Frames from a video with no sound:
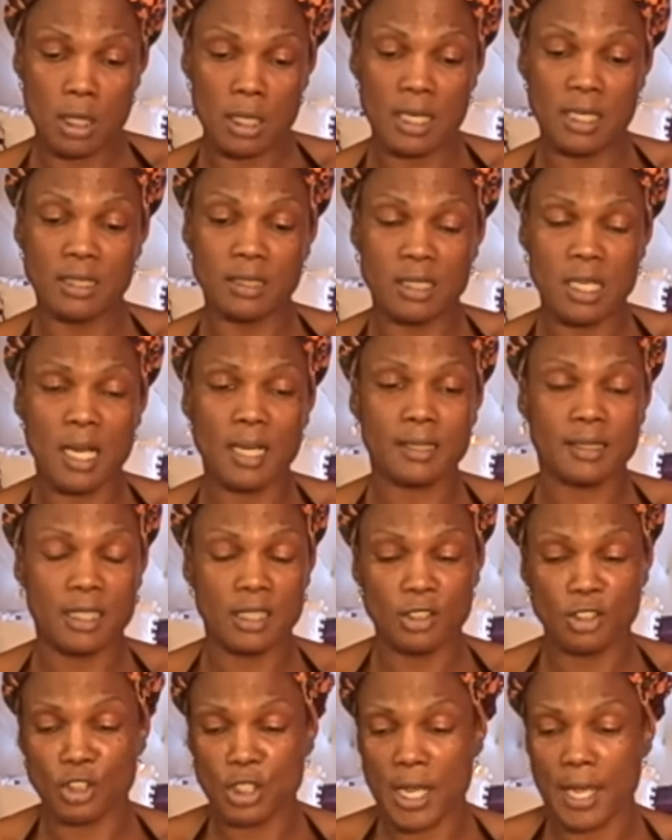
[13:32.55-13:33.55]

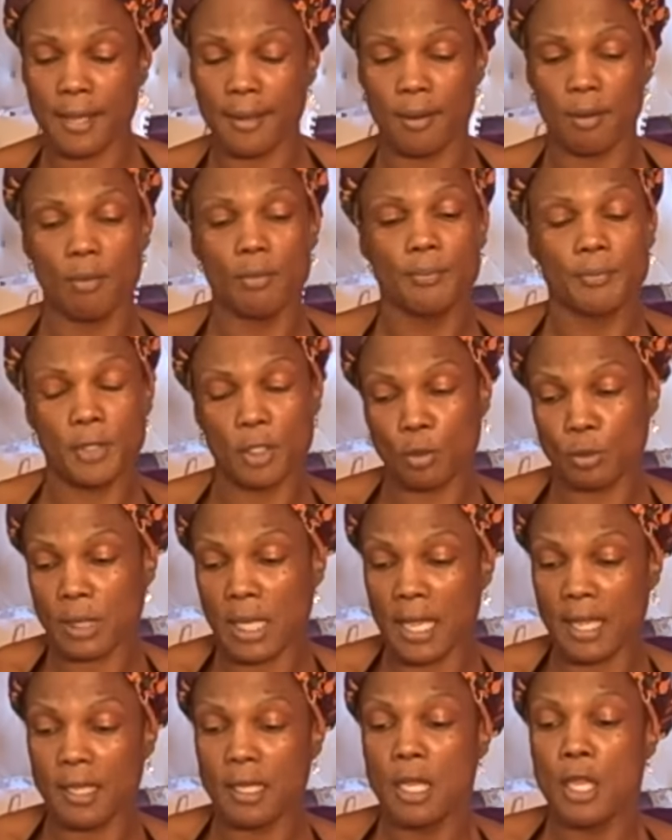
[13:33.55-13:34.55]
Conducting gel.
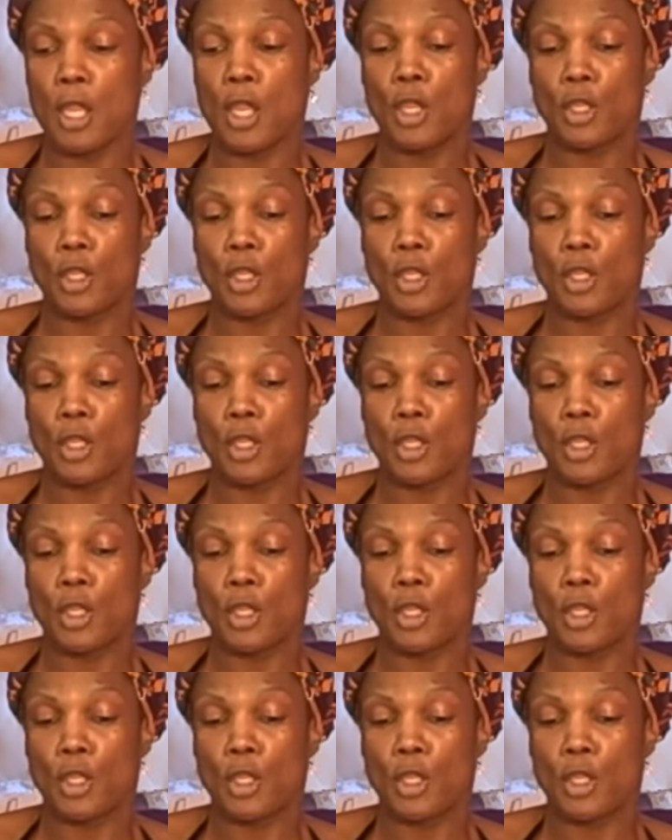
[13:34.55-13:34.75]
Okay?